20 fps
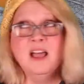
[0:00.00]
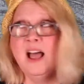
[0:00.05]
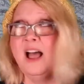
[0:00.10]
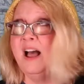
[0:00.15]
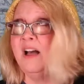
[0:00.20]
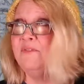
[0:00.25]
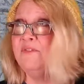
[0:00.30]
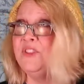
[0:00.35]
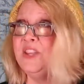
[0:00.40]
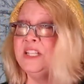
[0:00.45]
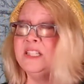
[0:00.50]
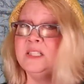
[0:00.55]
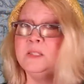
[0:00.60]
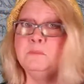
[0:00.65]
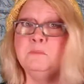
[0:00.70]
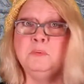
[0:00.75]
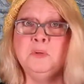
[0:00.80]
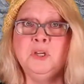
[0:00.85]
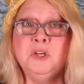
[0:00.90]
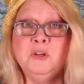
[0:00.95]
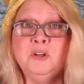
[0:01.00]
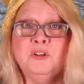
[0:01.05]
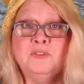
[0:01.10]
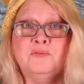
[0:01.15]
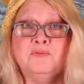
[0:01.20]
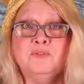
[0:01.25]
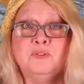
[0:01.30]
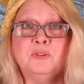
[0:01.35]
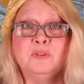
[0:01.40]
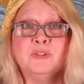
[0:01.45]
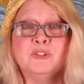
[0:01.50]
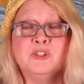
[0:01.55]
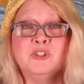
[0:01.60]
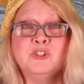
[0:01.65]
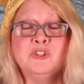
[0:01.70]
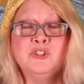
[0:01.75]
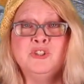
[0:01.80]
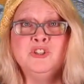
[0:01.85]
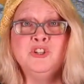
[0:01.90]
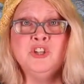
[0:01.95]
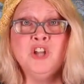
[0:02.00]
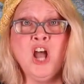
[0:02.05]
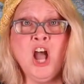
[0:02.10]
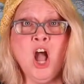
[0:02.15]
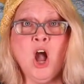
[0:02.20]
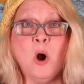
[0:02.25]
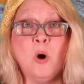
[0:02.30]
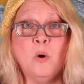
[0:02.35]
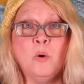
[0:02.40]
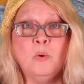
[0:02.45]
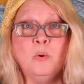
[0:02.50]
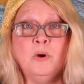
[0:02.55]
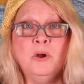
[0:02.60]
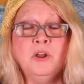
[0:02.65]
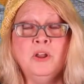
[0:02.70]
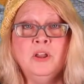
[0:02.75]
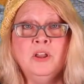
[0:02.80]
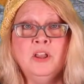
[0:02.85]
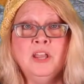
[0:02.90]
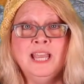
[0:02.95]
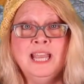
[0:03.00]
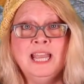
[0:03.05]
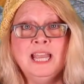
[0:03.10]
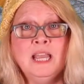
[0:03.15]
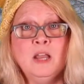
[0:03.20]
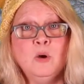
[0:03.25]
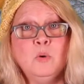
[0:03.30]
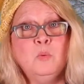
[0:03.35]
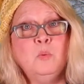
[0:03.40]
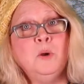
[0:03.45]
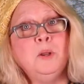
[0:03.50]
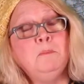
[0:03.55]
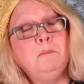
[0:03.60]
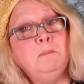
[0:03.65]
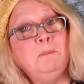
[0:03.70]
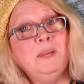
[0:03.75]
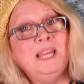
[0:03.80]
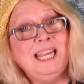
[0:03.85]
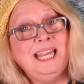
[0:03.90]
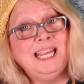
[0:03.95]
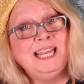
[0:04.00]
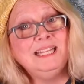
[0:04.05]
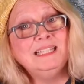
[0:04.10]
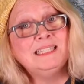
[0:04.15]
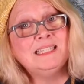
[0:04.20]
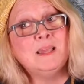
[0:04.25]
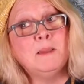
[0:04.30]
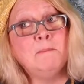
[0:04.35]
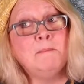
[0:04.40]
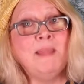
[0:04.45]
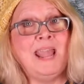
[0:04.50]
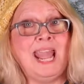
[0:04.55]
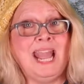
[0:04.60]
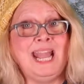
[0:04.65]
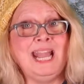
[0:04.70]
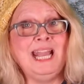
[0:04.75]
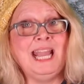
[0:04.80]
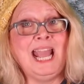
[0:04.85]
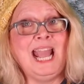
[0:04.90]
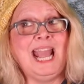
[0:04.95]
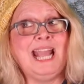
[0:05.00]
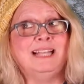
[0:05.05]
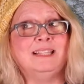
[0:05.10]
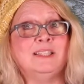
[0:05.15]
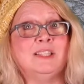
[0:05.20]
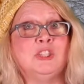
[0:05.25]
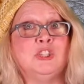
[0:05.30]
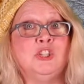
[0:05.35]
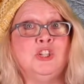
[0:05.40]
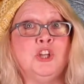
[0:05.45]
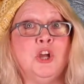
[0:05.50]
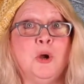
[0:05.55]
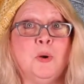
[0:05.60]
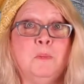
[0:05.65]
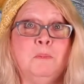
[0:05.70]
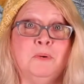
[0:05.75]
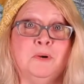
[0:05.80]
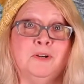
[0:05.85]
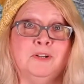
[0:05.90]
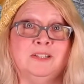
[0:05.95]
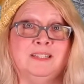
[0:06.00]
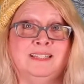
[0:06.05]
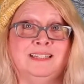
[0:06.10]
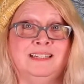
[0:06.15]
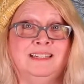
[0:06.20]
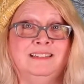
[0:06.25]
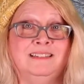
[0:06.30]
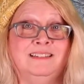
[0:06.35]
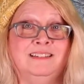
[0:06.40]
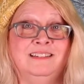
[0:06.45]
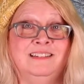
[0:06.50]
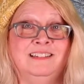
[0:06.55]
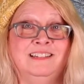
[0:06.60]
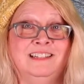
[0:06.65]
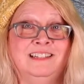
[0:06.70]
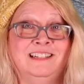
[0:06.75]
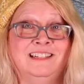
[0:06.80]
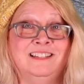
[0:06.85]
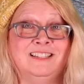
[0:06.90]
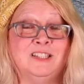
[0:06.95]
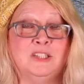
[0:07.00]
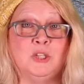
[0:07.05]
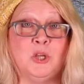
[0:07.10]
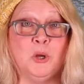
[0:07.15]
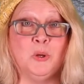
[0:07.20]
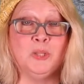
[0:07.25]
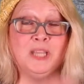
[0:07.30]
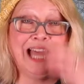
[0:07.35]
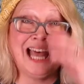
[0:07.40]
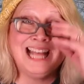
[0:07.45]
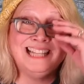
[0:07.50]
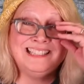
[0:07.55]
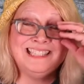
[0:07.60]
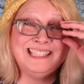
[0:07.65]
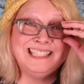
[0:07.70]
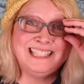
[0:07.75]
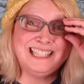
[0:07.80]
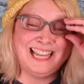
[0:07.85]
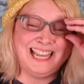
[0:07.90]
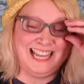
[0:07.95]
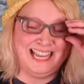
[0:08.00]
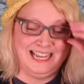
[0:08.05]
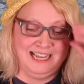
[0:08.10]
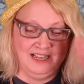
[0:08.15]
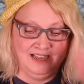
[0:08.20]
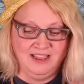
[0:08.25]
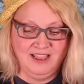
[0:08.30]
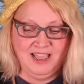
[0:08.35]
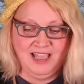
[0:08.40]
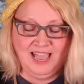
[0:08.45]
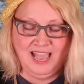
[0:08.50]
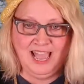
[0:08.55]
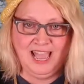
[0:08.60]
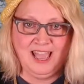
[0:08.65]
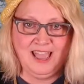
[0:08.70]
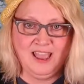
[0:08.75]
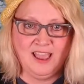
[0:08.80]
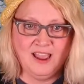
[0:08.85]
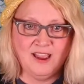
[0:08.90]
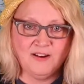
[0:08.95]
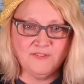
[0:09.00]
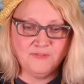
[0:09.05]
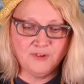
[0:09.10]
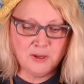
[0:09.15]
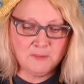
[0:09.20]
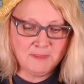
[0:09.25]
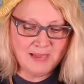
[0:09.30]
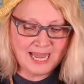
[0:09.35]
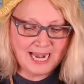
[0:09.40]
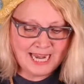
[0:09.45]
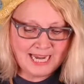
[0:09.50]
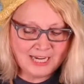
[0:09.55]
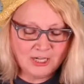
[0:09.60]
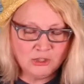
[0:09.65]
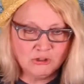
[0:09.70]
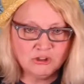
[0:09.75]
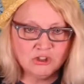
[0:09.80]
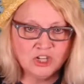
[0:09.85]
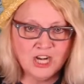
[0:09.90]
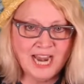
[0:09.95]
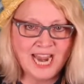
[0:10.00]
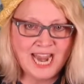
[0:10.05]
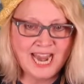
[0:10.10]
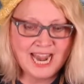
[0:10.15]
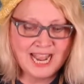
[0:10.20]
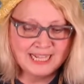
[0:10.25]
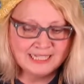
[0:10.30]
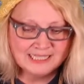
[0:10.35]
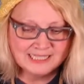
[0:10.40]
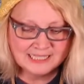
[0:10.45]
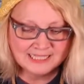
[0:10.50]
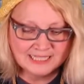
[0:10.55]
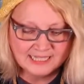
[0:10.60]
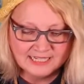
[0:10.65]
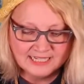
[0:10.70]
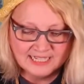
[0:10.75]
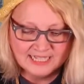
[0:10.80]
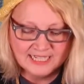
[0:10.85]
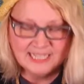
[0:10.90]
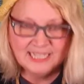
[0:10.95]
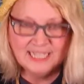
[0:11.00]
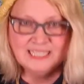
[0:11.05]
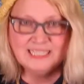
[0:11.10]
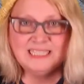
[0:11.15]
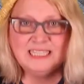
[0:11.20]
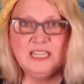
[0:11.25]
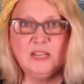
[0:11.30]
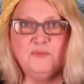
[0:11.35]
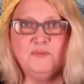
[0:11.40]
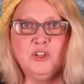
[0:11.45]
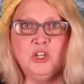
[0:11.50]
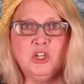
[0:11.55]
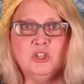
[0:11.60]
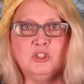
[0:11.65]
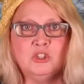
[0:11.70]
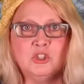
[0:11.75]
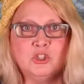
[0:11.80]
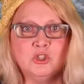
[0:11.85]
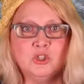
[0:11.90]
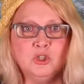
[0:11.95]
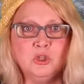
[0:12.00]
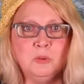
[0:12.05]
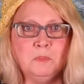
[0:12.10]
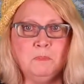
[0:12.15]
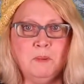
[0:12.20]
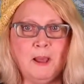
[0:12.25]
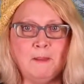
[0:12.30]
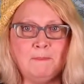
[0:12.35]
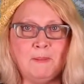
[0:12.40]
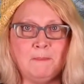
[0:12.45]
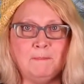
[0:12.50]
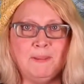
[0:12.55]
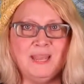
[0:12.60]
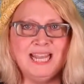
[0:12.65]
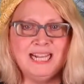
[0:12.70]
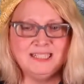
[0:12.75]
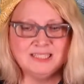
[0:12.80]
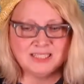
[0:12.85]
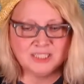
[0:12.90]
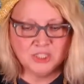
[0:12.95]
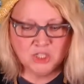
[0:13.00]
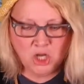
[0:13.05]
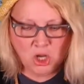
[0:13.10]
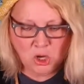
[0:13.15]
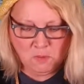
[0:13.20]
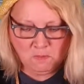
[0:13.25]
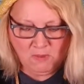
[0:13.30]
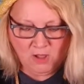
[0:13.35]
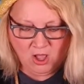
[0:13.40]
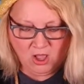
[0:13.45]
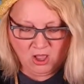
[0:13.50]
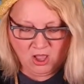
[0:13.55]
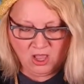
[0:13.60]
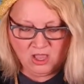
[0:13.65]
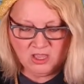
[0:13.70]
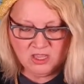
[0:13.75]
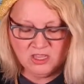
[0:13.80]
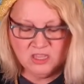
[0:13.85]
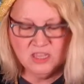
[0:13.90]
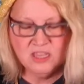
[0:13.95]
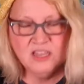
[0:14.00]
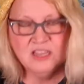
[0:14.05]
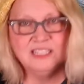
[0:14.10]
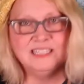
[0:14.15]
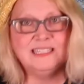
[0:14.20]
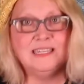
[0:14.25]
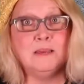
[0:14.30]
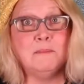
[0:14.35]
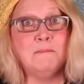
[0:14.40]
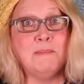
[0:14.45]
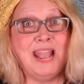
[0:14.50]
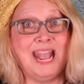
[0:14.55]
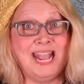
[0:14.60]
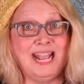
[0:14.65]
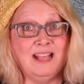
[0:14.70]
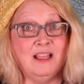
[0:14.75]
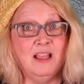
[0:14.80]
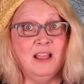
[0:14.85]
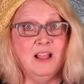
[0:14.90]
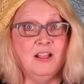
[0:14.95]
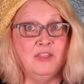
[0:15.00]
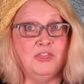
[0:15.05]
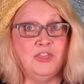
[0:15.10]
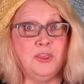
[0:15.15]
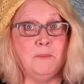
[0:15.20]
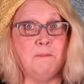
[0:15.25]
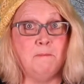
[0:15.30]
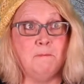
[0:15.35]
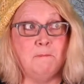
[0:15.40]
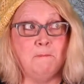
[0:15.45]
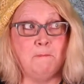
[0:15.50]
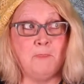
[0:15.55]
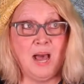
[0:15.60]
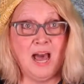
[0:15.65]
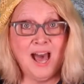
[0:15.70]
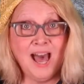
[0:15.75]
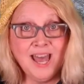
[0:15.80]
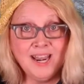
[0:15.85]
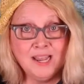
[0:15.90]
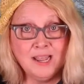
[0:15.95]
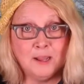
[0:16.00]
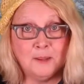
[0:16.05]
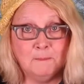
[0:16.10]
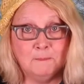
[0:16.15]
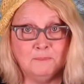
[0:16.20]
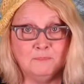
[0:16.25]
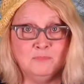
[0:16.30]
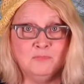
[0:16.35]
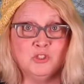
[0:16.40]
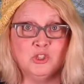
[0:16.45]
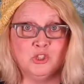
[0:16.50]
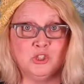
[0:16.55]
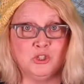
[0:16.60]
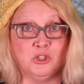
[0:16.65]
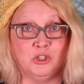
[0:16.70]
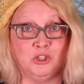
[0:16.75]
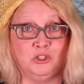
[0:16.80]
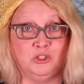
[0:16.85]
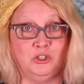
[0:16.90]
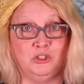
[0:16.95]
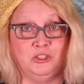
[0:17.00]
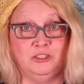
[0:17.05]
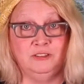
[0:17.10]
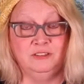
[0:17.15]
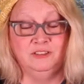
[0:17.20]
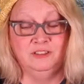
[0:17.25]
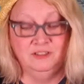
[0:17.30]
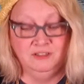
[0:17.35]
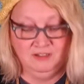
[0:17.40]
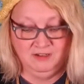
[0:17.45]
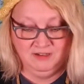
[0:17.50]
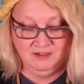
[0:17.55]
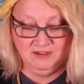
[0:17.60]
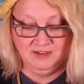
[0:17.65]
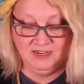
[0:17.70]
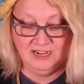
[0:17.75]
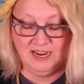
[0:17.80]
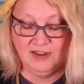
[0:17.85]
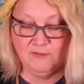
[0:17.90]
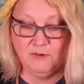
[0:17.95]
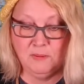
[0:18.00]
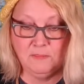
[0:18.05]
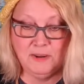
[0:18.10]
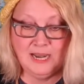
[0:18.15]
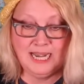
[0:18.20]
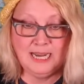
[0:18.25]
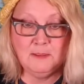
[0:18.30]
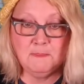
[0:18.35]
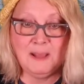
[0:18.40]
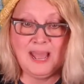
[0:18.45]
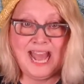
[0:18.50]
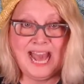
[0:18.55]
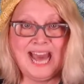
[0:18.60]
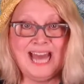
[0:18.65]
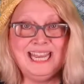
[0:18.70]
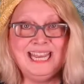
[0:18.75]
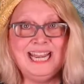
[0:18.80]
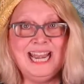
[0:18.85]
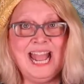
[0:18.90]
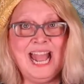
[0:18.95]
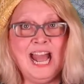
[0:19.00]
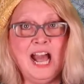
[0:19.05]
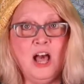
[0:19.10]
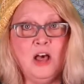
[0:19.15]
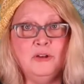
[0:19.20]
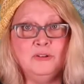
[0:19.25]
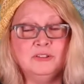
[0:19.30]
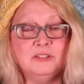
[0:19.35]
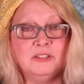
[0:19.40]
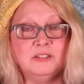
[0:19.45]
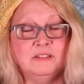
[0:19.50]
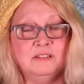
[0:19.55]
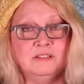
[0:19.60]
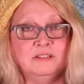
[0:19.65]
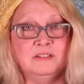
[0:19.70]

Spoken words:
of this beautiful snow would be to make a snow person. So let's see. Everybody use your hands. See if you can scoop up a big snowball to make the bottom circle. Everybody pat it out,